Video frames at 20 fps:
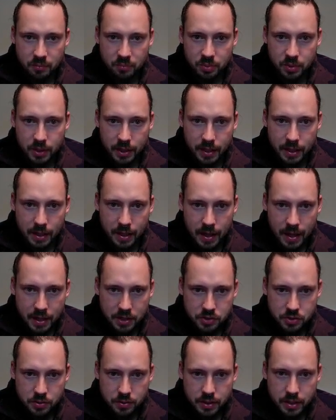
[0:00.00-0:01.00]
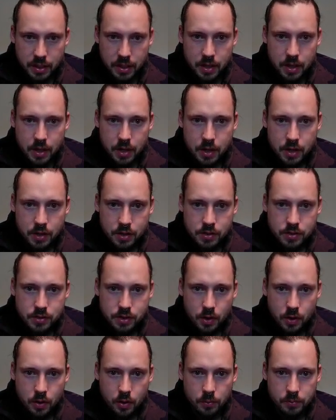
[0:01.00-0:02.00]
played actually,
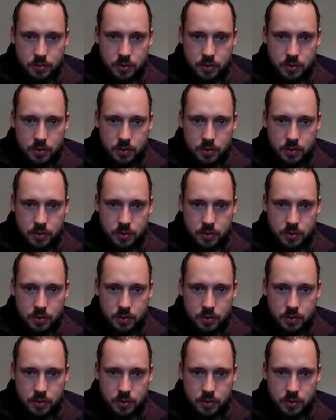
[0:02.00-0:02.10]
so